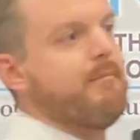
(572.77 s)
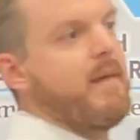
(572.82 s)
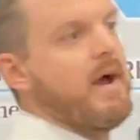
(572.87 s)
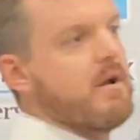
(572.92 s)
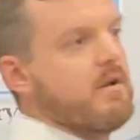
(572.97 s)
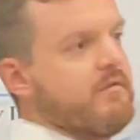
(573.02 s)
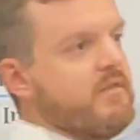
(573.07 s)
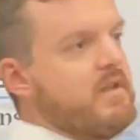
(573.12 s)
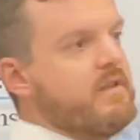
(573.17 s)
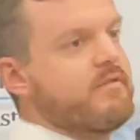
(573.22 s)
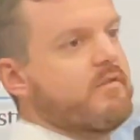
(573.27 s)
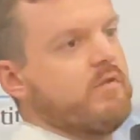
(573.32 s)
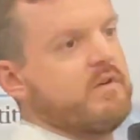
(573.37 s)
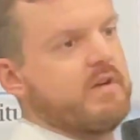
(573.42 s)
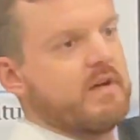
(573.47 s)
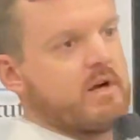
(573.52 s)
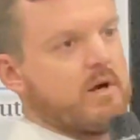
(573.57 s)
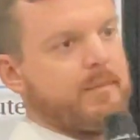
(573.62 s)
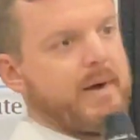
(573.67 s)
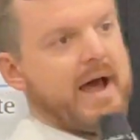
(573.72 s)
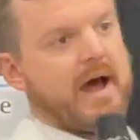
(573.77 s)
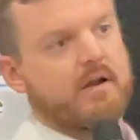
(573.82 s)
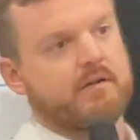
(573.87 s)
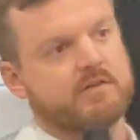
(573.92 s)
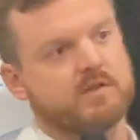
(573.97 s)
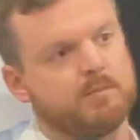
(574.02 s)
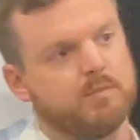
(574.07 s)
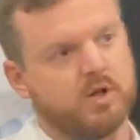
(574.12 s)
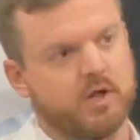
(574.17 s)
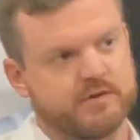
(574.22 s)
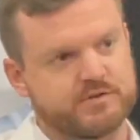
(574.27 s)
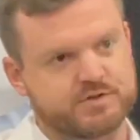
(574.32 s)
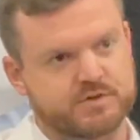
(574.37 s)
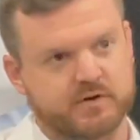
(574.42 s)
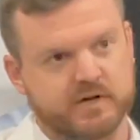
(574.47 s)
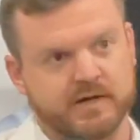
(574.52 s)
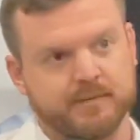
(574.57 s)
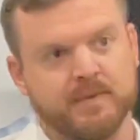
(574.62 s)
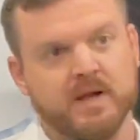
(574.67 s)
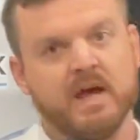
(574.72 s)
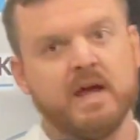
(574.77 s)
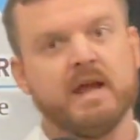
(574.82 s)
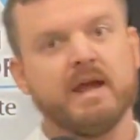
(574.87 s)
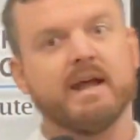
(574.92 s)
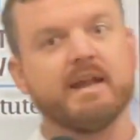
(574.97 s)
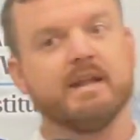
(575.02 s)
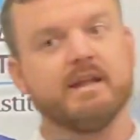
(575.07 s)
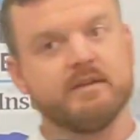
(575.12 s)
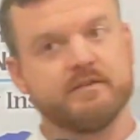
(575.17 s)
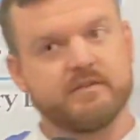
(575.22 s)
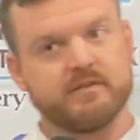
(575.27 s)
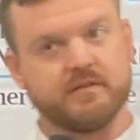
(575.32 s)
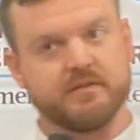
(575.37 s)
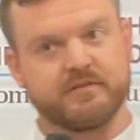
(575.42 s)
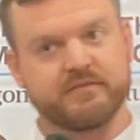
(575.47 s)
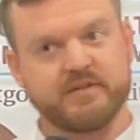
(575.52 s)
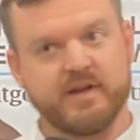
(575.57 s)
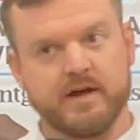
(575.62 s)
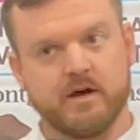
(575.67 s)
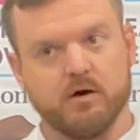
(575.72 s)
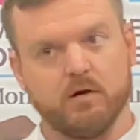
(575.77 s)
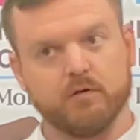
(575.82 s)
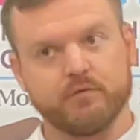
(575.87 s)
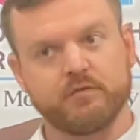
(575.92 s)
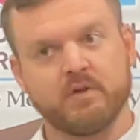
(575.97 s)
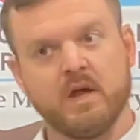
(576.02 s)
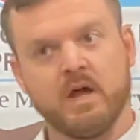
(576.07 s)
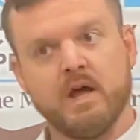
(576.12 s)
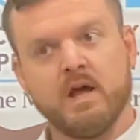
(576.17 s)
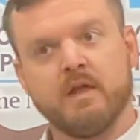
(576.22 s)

amount of insulin to come out of the bloodstream and into the cells.